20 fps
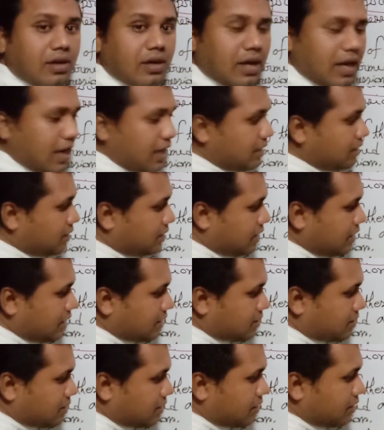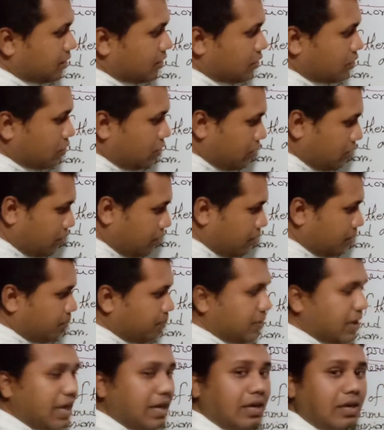and this
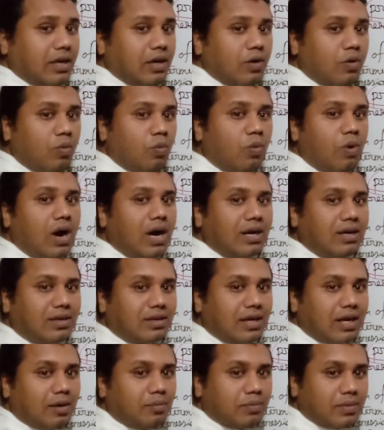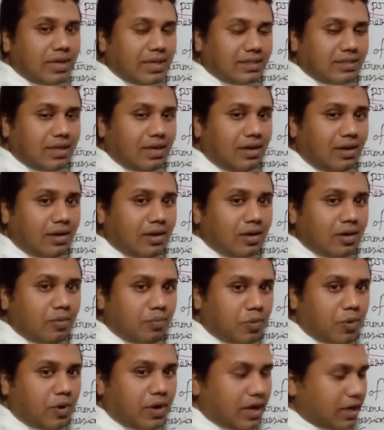make one term as a
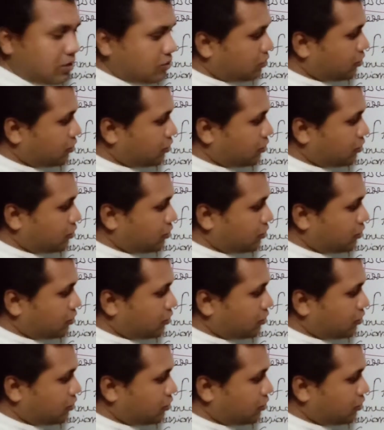product.